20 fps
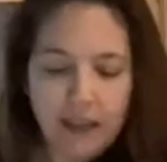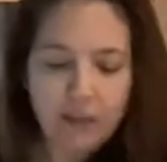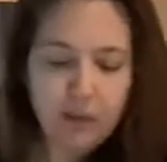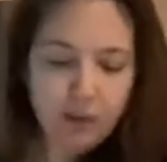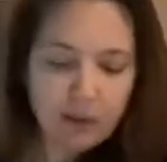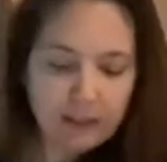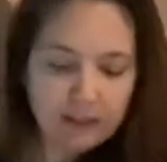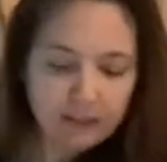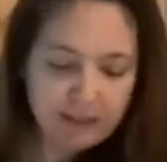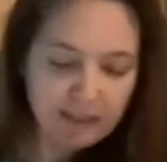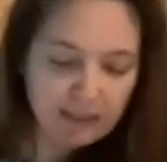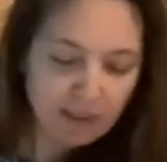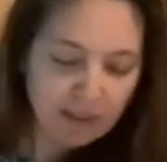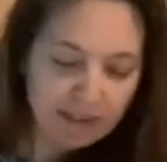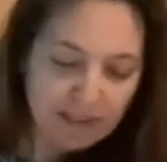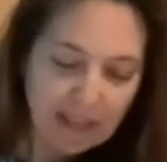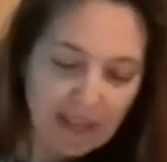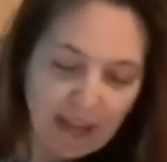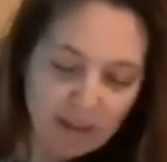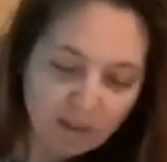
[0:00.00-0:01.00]
you can see on
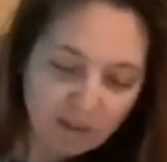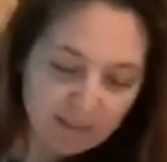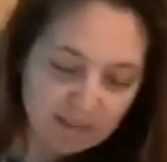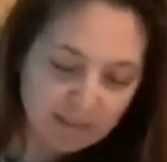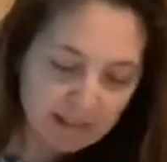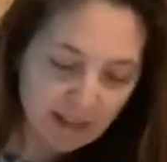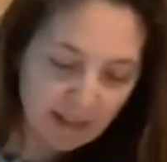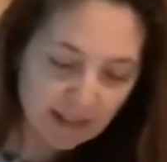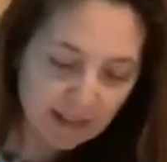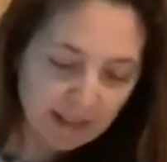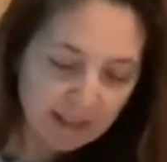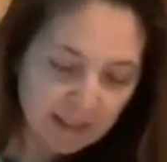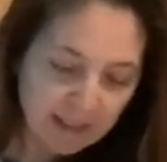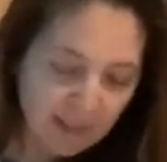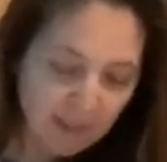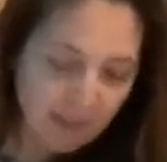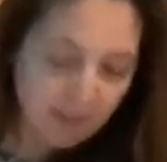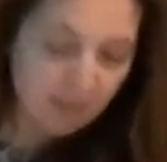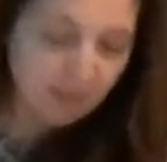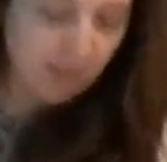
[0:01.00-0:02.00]
the outside of